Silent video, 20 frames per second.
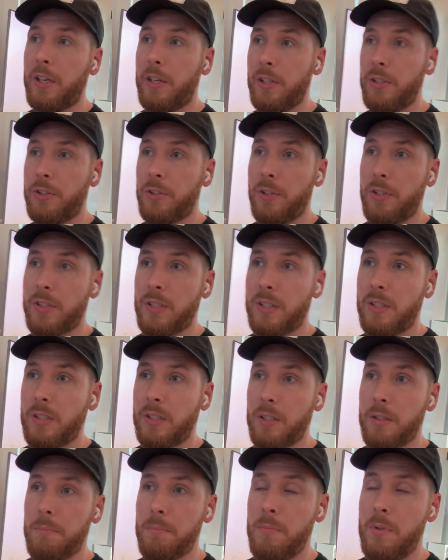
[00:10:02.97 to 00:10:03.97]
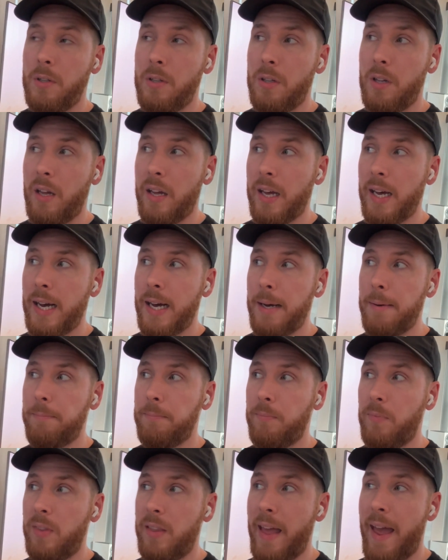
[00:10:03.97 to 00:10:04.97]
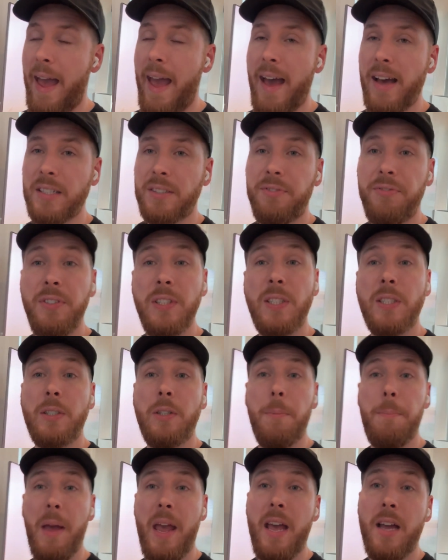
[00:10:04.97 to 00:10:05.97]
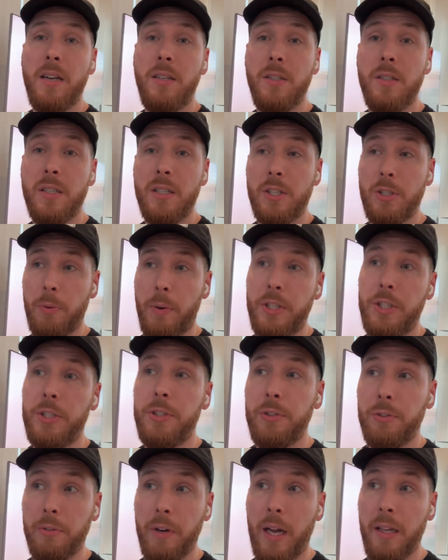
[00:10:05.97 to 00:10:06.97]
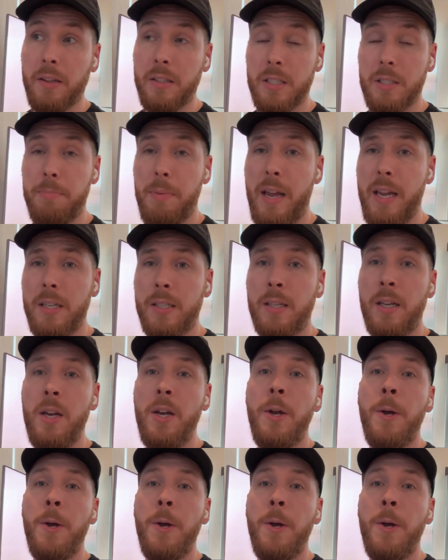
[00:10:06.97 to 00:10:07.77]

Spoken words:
control system that has physical panels and switches throughout the space.